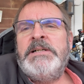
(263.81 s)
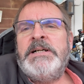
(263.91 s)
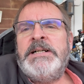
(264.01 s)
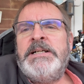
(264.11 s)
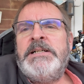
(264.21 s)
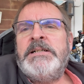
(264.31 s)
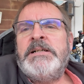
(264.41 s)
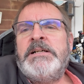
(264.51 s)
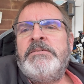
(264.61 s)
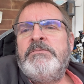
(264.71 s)

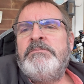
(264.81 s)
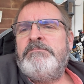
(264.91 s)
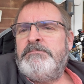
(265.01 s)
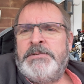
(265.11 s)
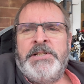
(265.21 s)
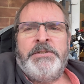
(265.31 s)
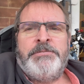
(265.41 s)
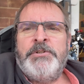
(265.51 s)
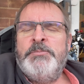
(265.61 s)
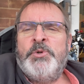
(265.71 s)
And a
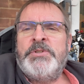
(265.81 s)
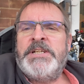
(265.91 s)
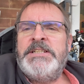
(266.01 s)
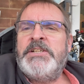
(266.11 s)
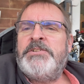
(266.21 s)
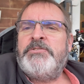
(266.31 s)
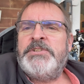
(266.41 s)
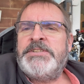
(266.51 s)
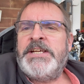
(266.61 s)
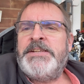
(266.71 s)
few more days after
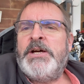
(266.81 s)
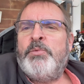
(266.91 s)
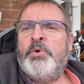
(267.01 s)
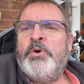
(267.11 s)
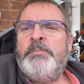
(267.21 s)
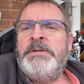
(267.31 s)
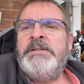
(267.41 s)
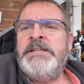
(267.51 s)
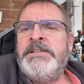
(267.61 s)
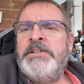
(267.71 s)
it's set there warm
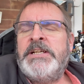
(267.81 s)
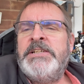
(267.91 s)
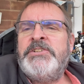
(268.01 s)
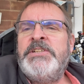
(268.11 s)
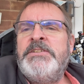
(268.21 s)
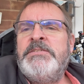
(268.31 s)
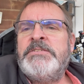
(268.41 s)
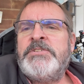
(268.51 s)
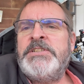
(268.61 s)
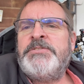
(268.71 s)
in your kitchen,
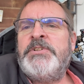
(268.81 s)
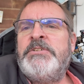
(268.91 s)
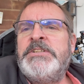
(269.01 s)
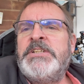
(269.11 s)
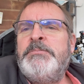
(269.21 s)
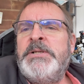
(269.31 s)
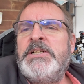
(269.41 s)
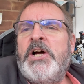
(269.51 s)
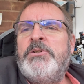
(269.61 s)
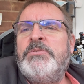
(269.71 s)
transfer it somewhere
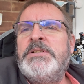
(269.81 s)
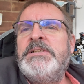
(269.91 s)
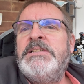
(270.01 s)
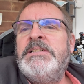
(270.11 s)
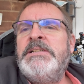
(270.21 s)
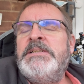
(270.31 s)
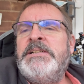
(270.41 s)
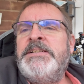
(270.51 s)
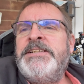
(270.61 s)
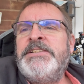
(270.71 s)
cold
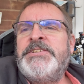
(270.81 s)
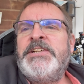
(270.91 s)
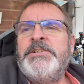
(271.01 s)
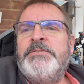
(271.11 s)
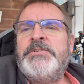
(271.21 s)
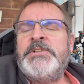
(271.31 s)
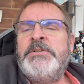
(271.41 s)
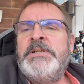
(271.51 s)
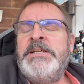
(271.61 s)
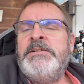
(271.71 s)
and let it settle. So
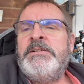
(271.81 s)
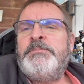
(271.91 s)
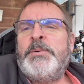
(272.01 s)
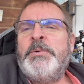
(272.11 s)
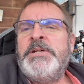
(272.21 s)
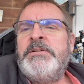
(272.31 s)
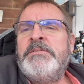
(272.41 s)
in probably